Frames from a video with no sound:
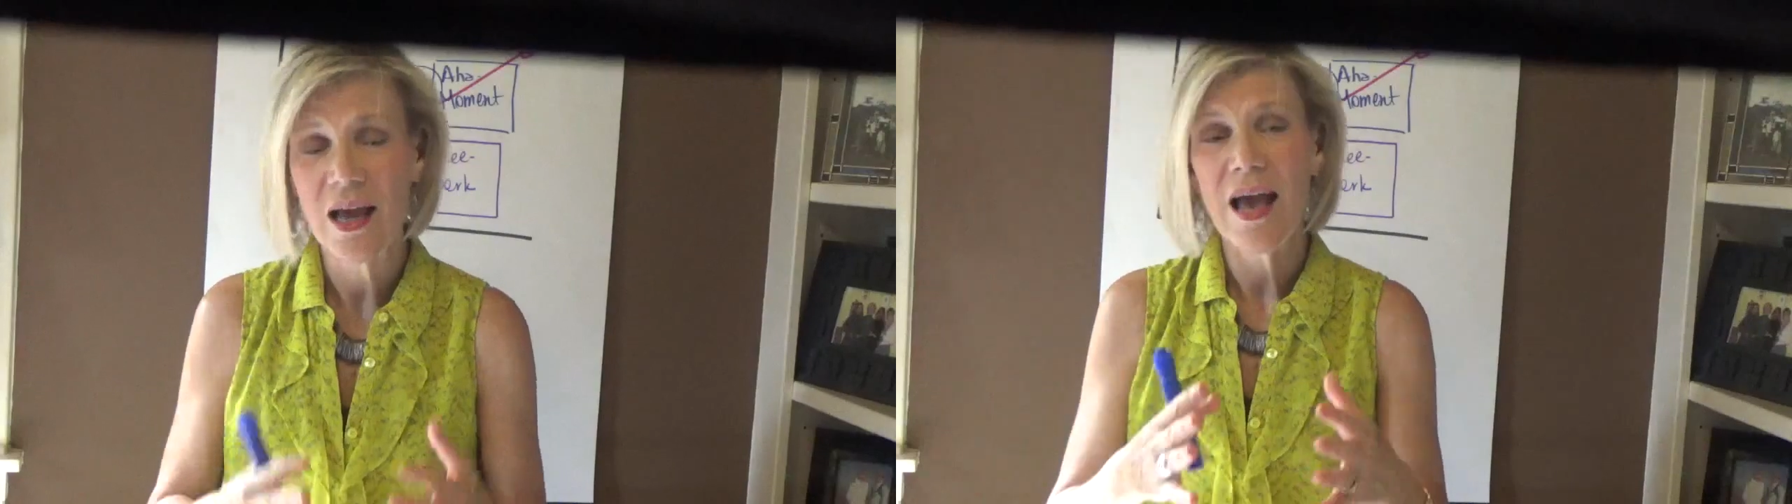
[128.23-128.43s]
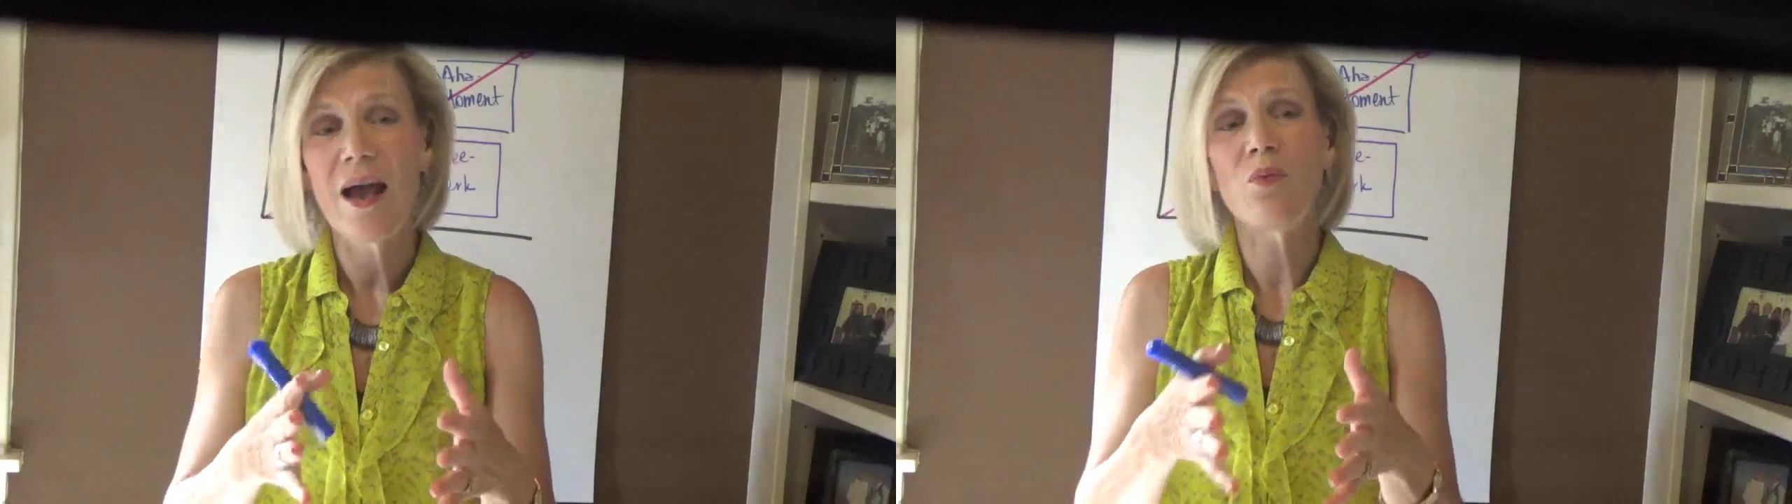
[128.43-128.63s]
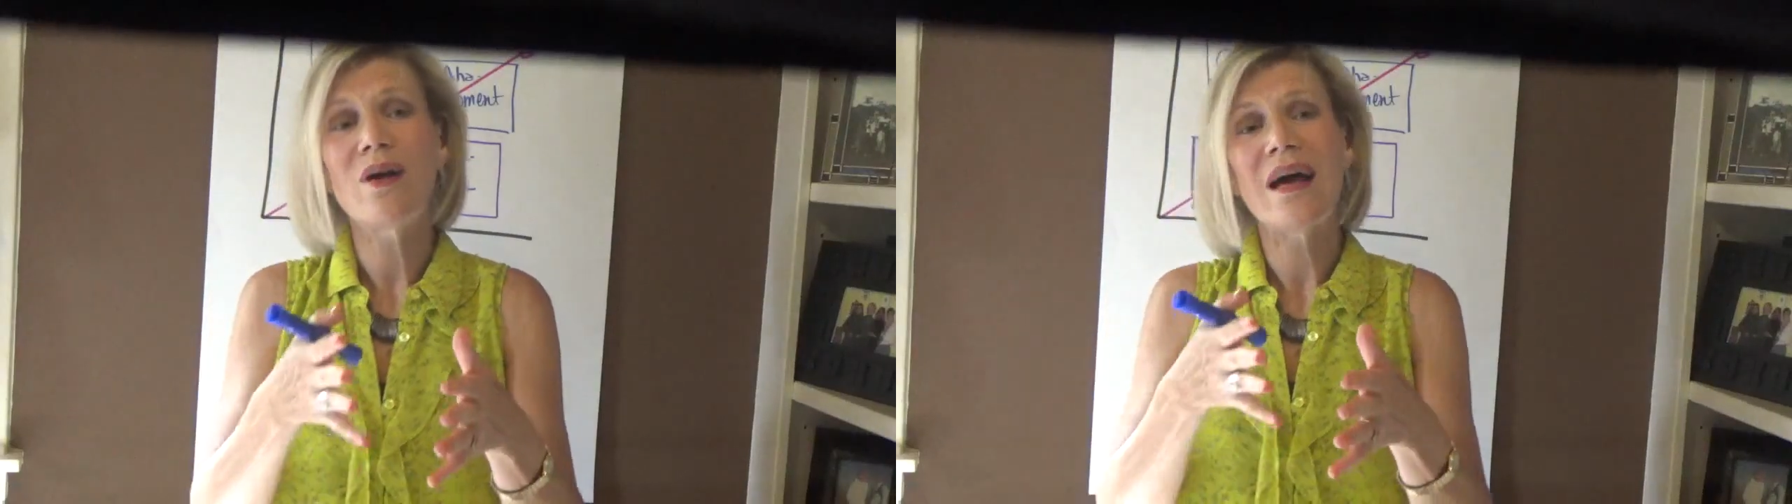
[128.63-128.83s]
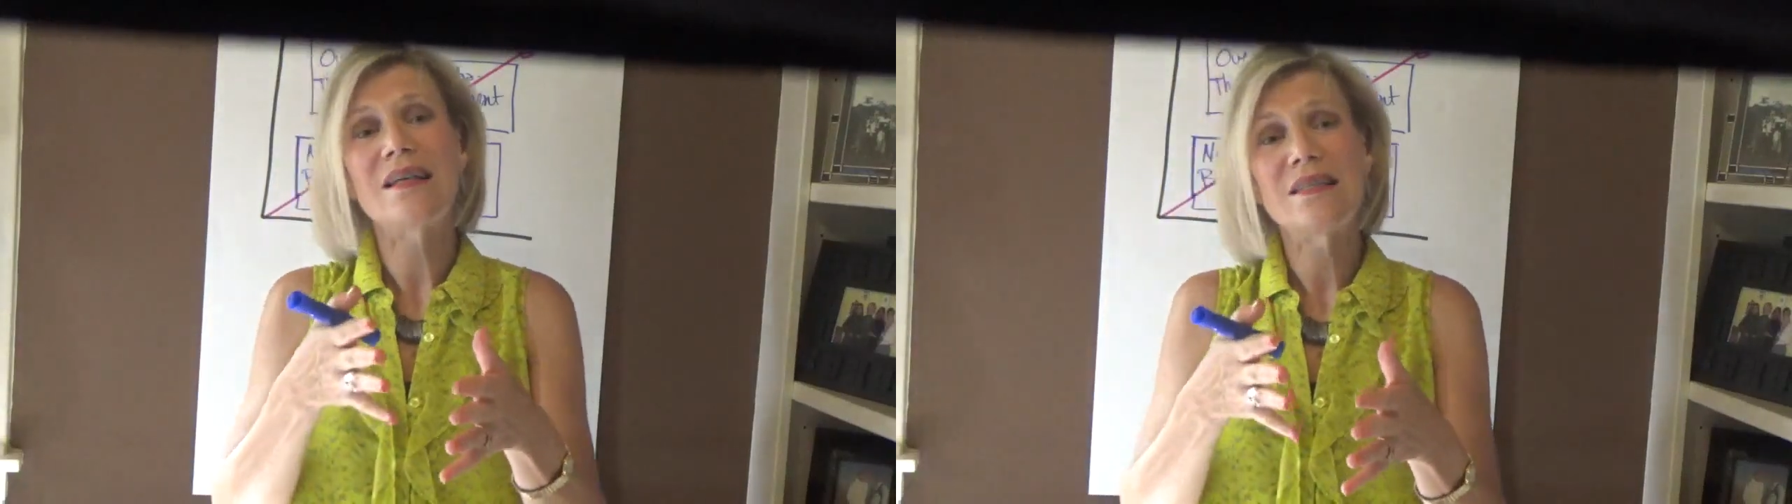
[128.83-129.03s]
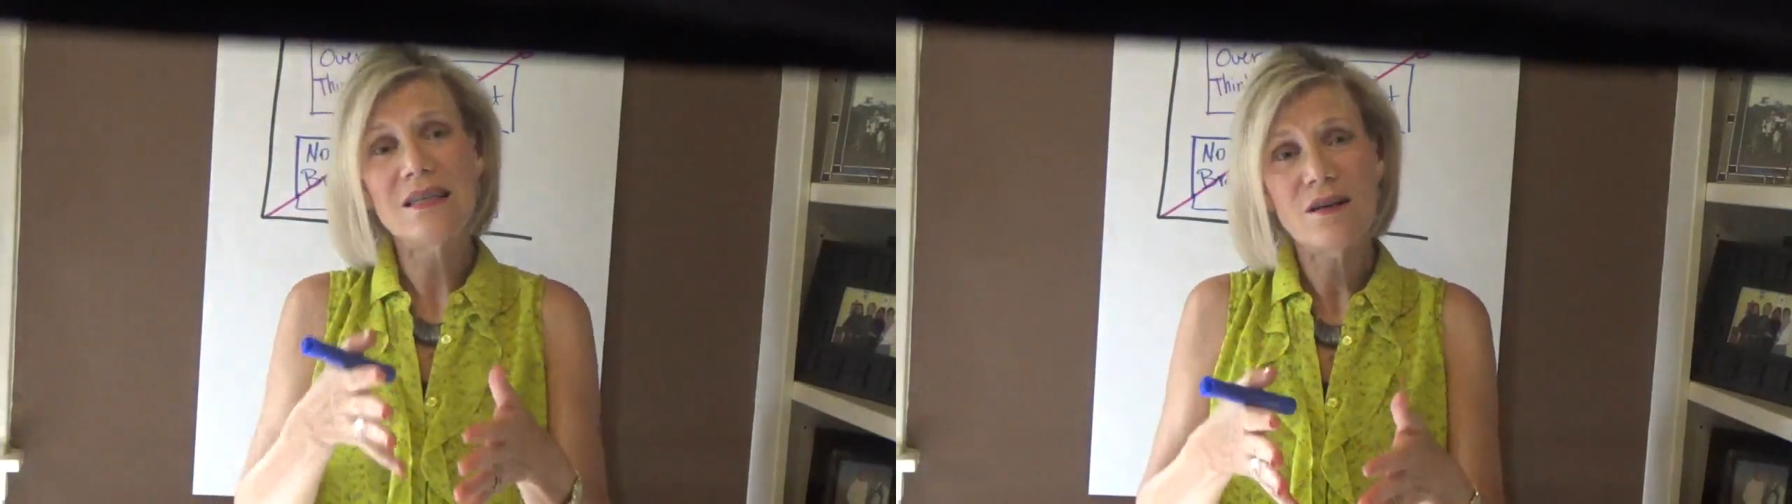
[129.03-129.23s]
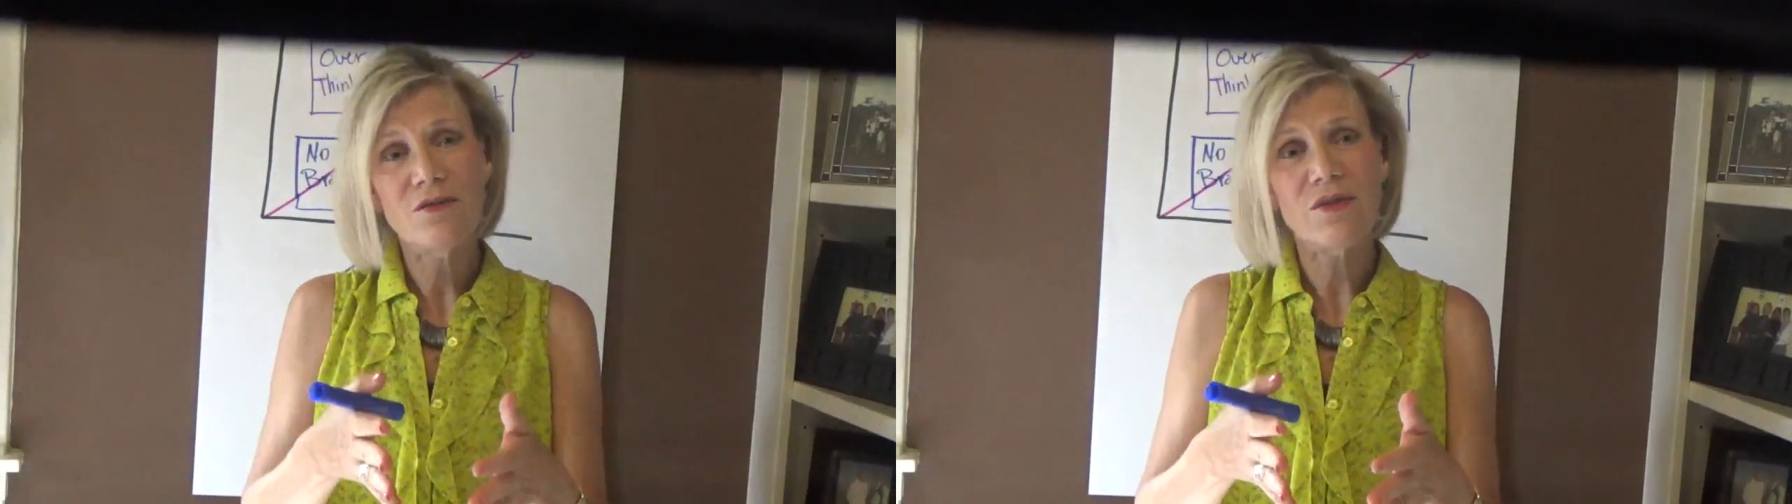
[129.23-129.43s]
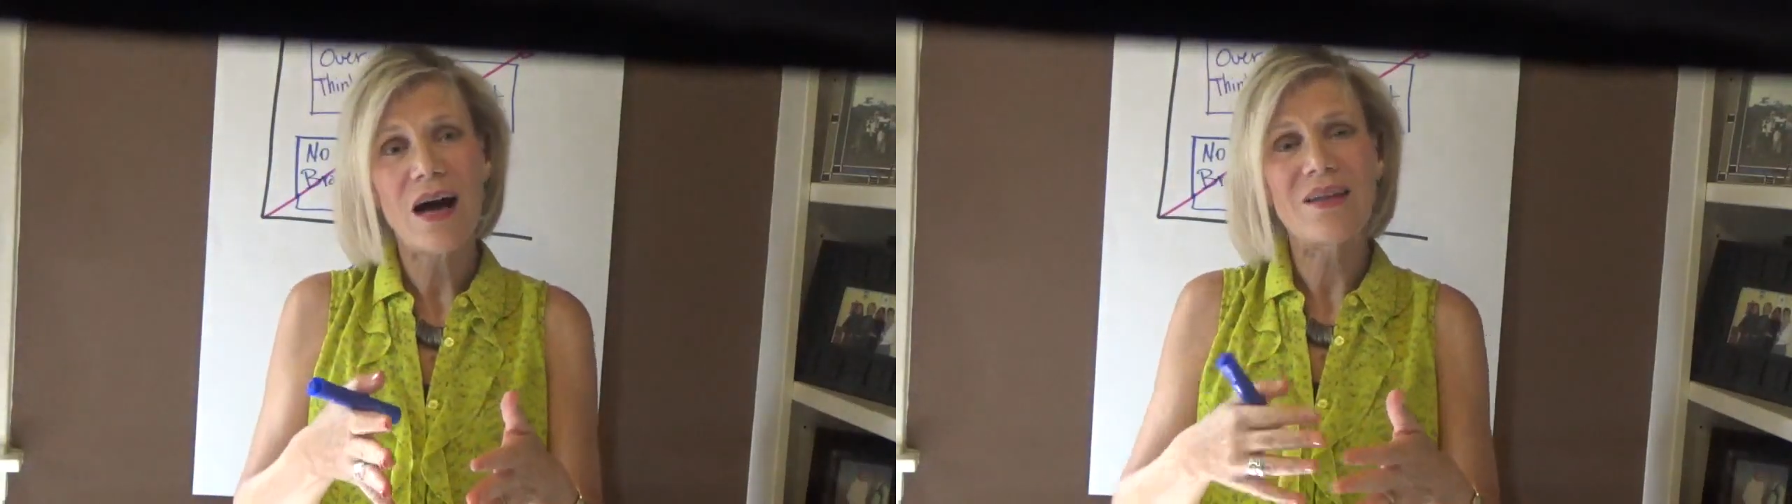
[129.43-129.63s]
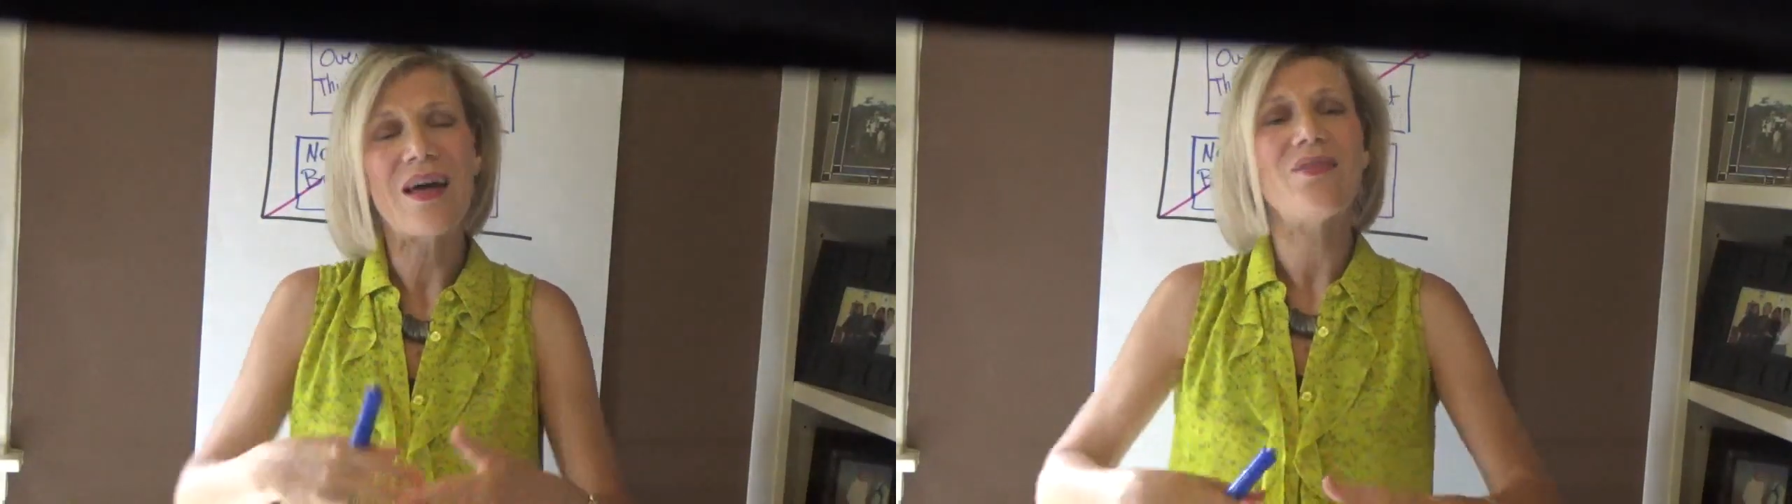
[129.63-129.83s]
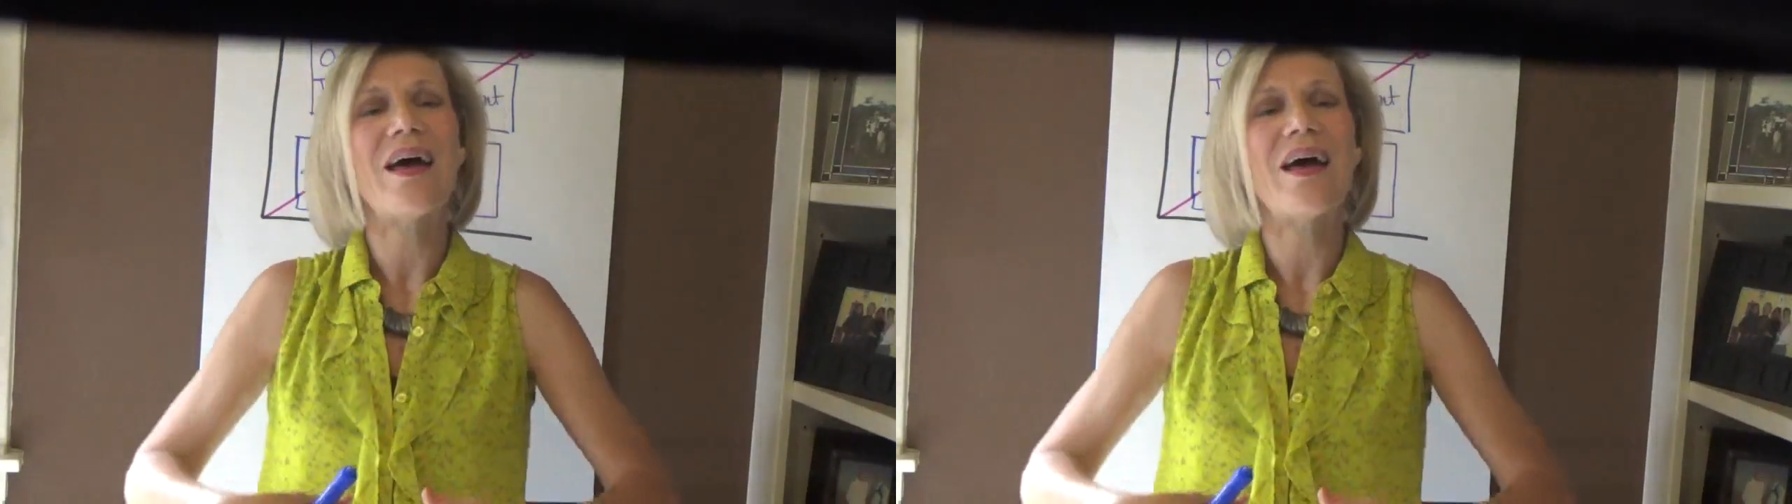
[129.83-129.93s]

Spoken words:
and we identified that